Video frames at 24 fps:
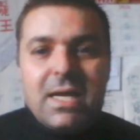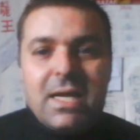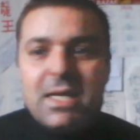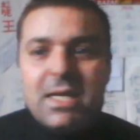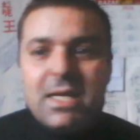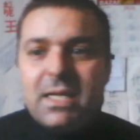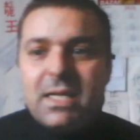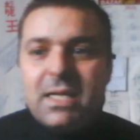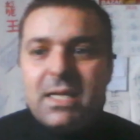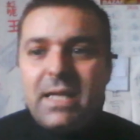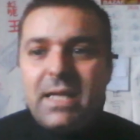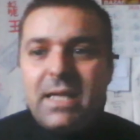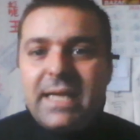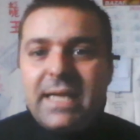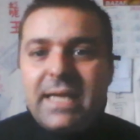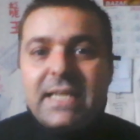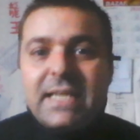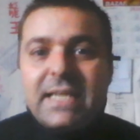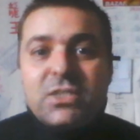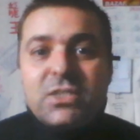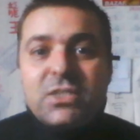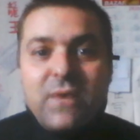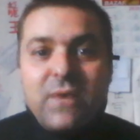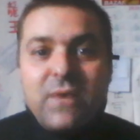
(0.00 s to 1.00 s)
Like I
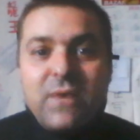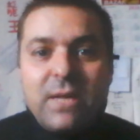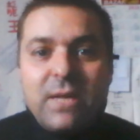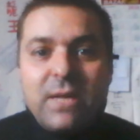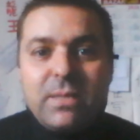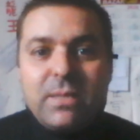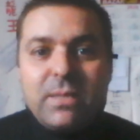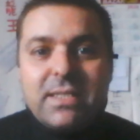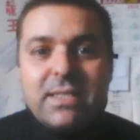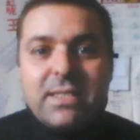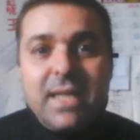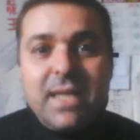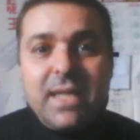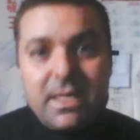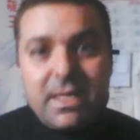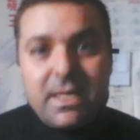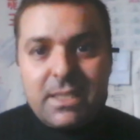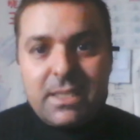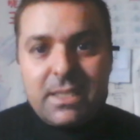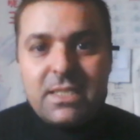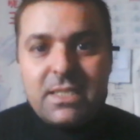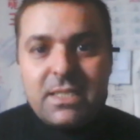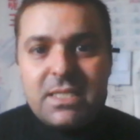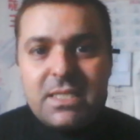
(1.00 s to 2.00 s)
tried with
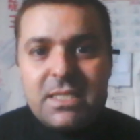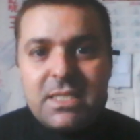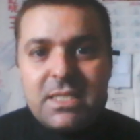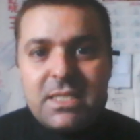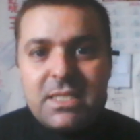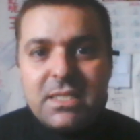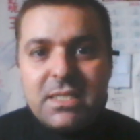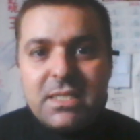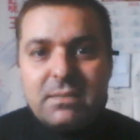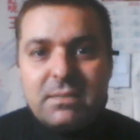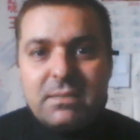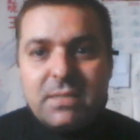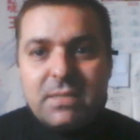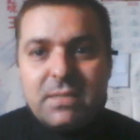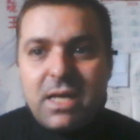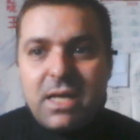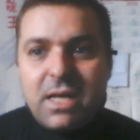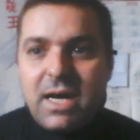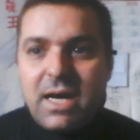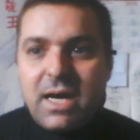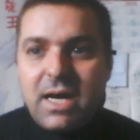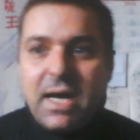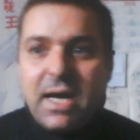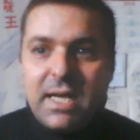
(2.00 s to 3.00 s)
telekinesis.
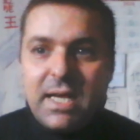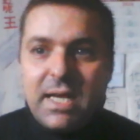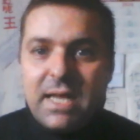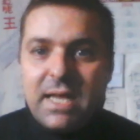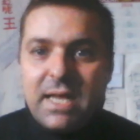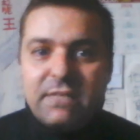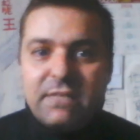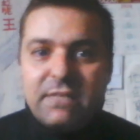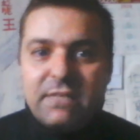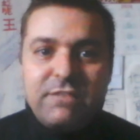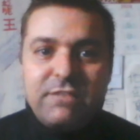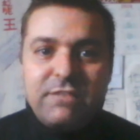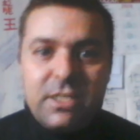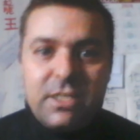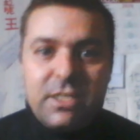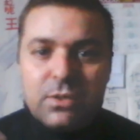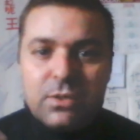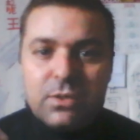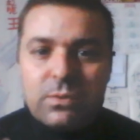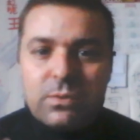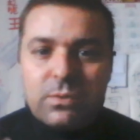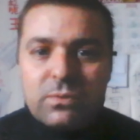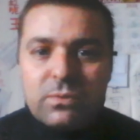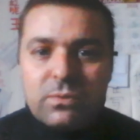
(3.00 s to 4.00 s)
I had a
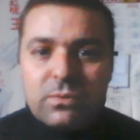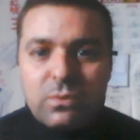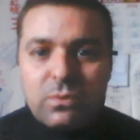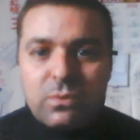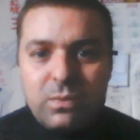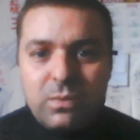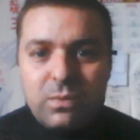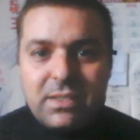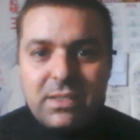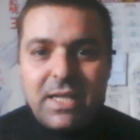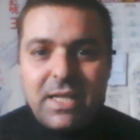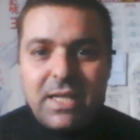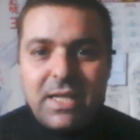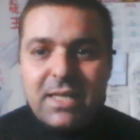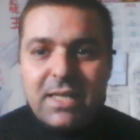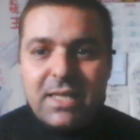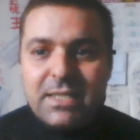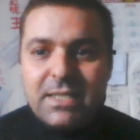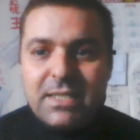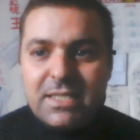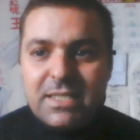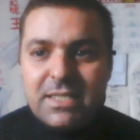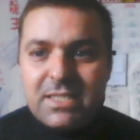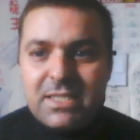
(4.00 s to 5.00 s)
video with
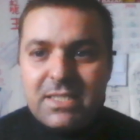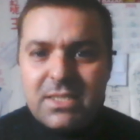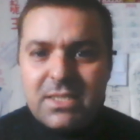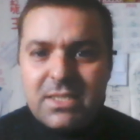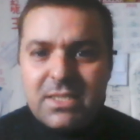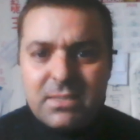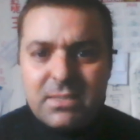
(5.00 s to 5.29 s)
telekinesis,